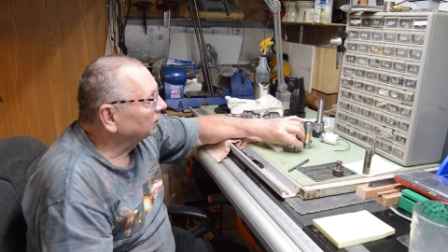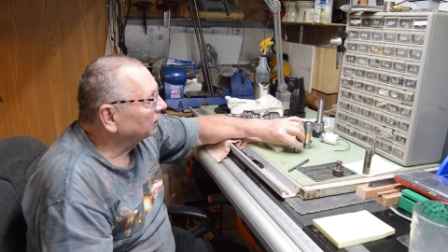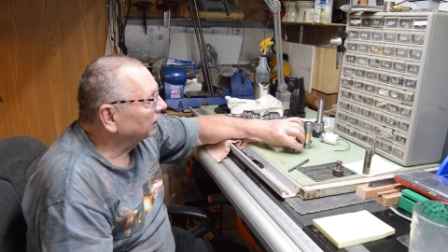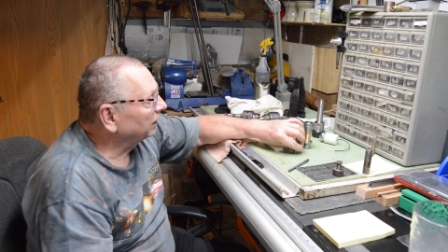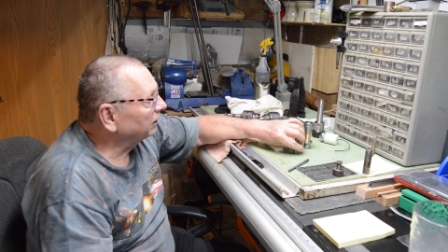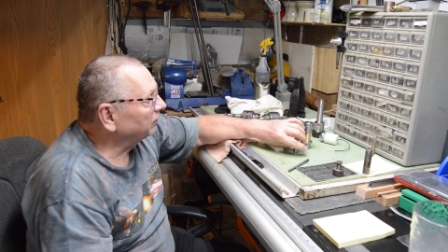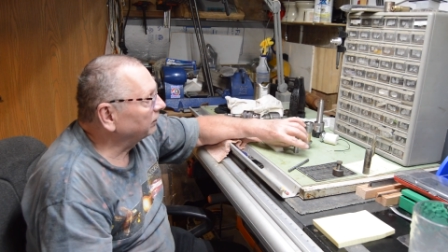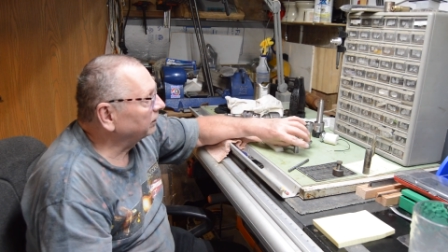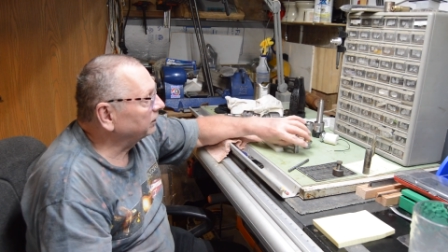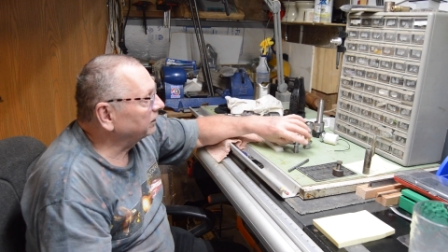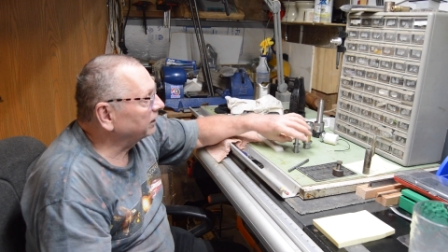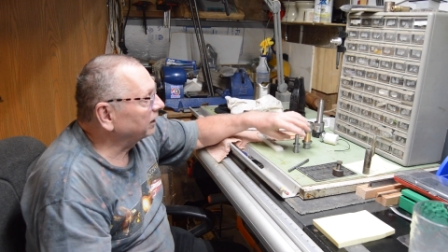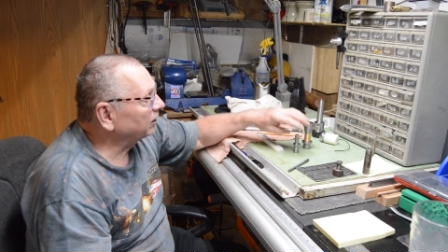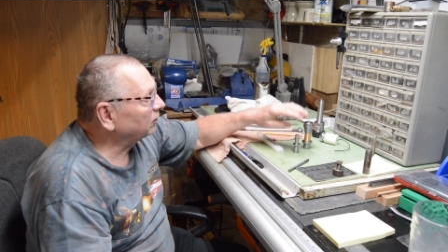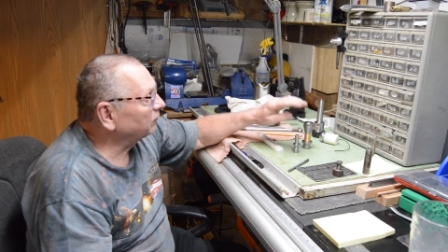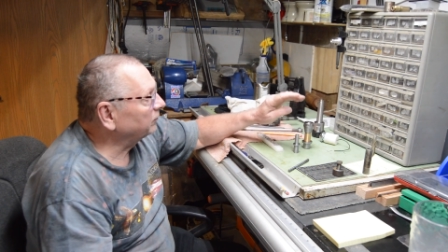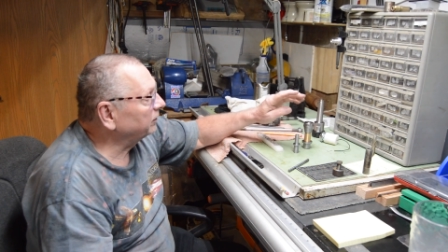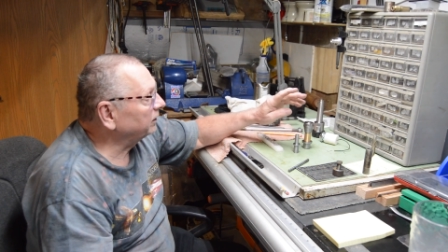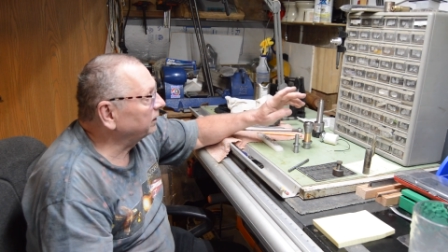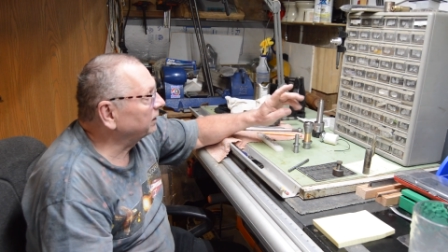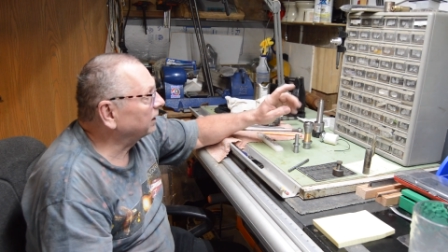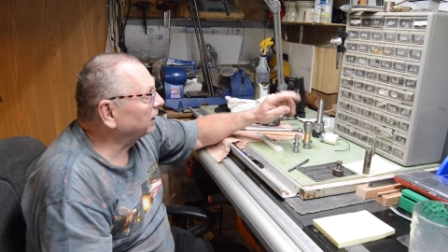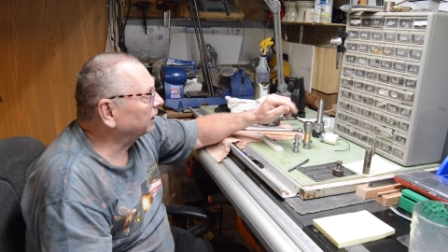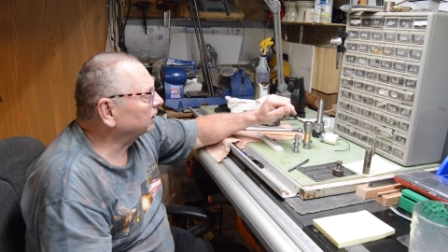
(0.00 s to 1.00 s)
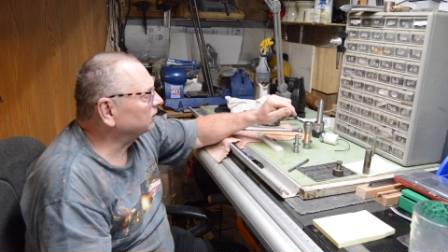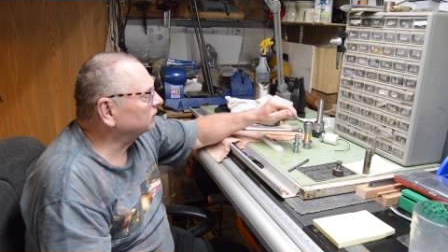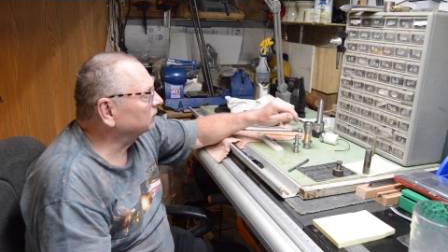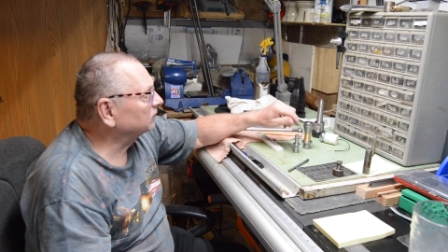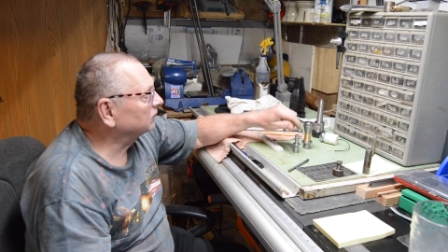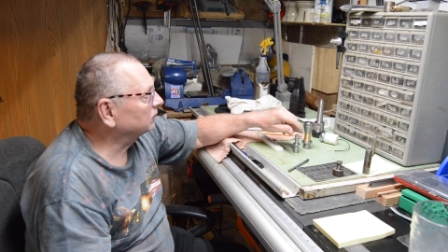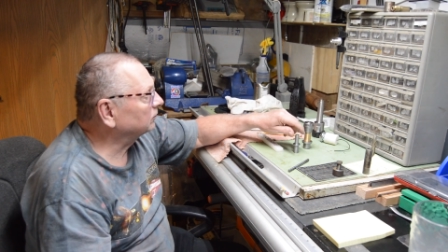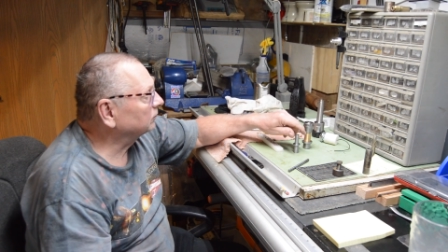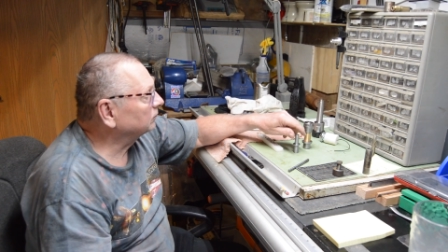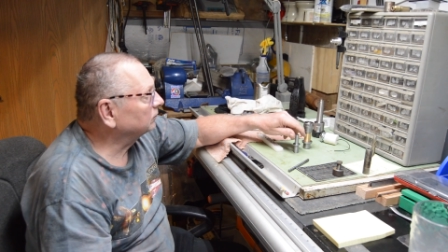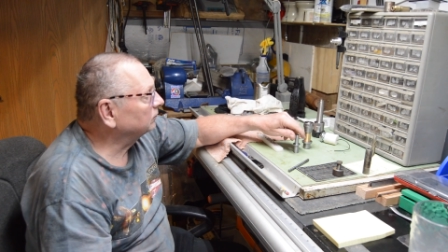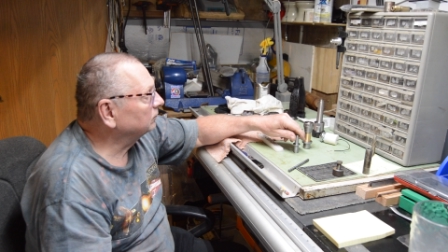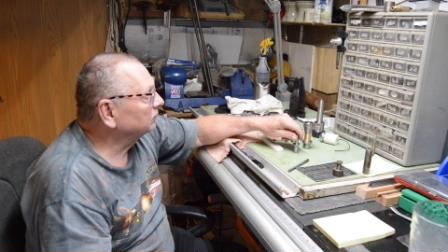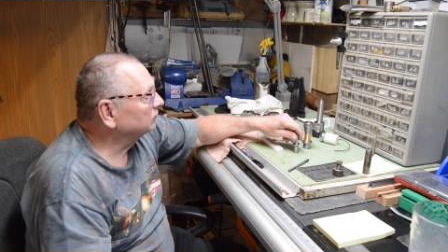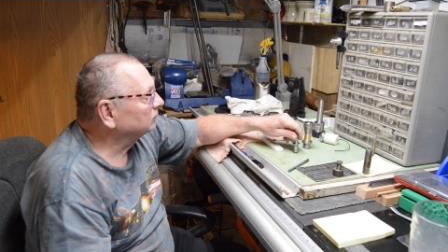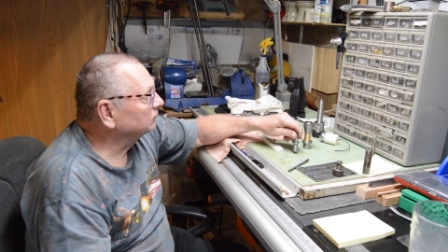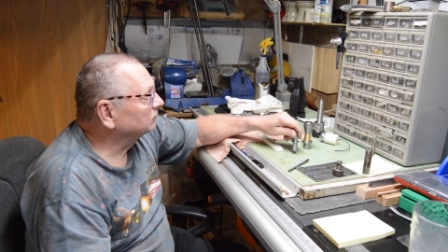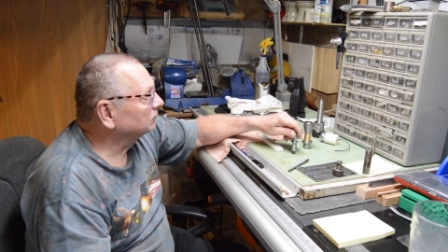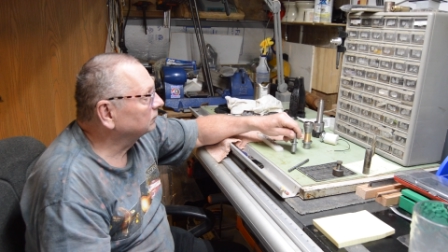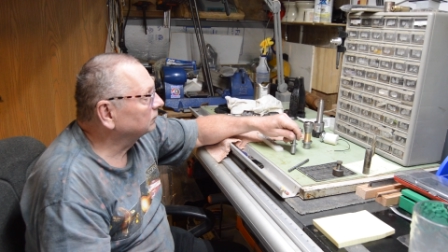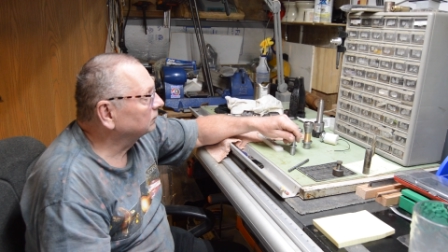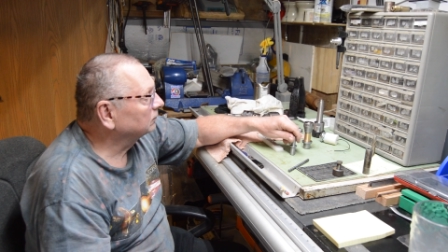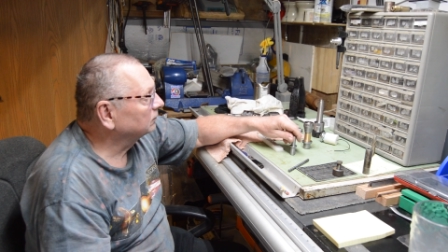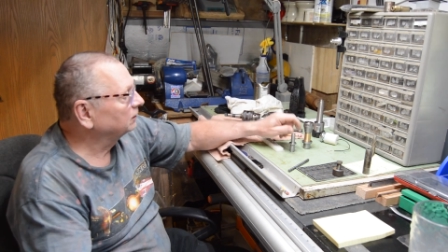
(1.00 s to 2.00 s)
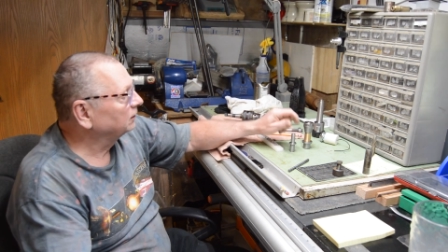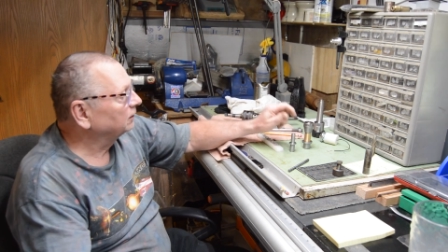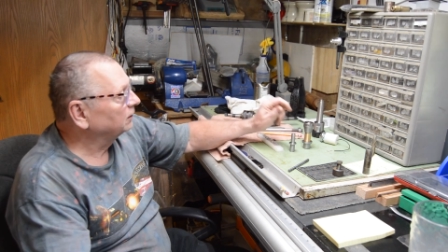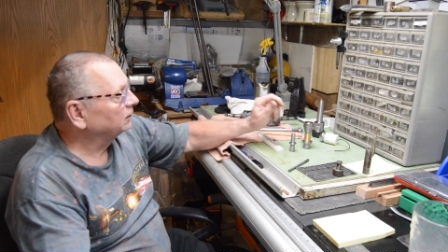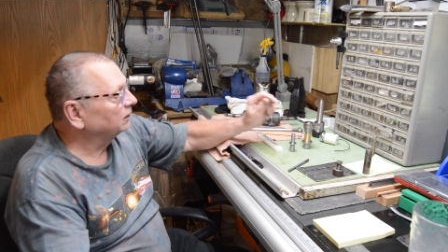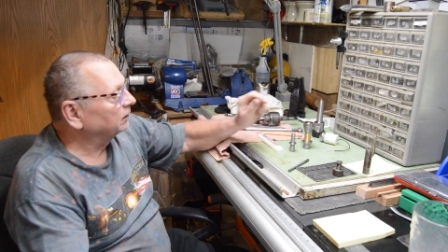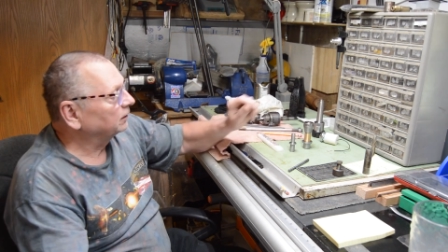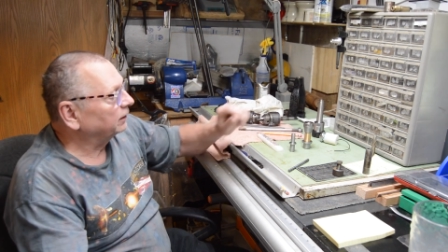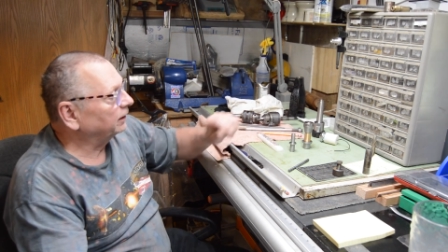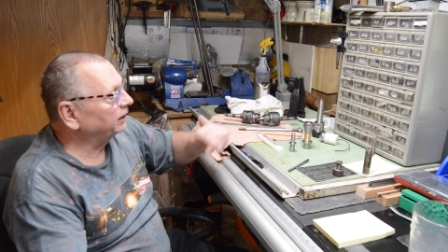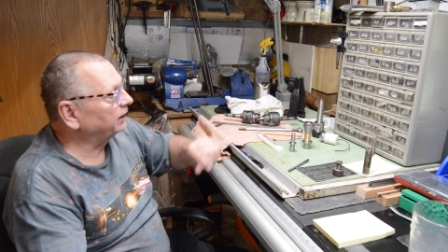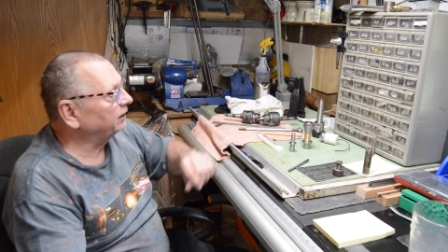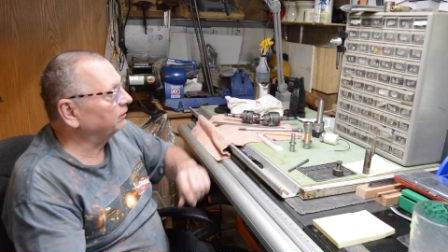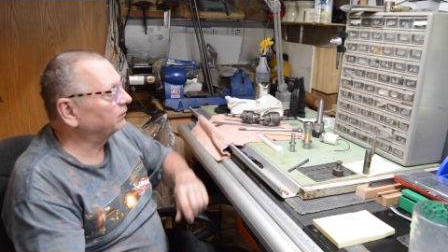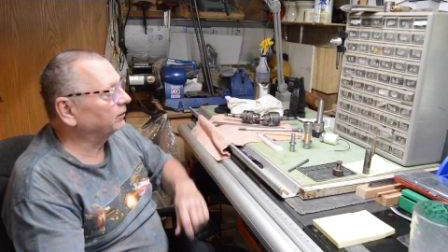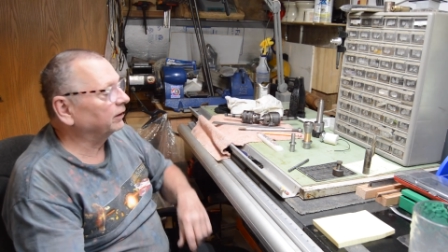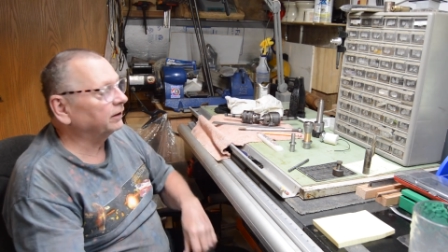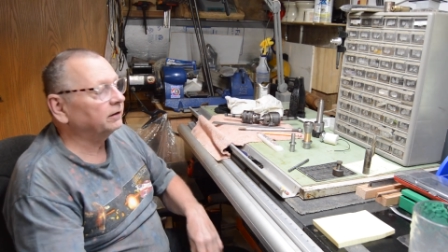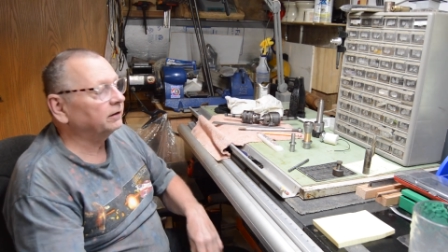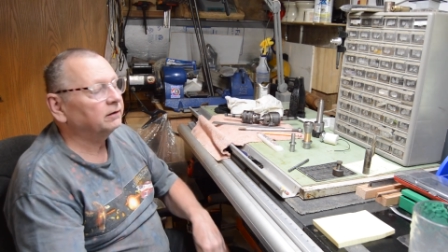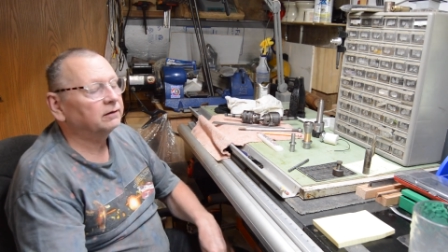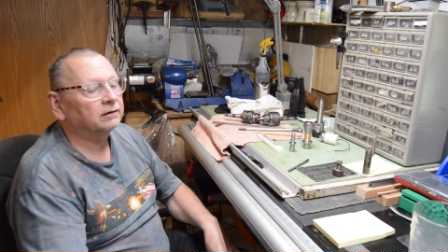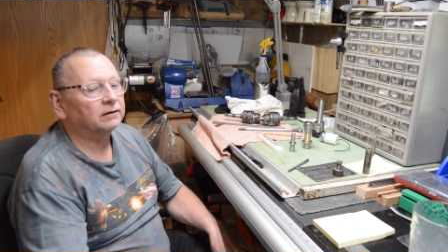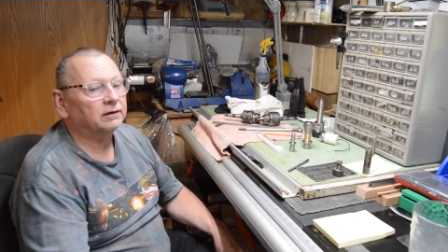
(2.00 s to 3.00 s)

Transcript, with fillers: Anyway, that'll be next. So Anyway,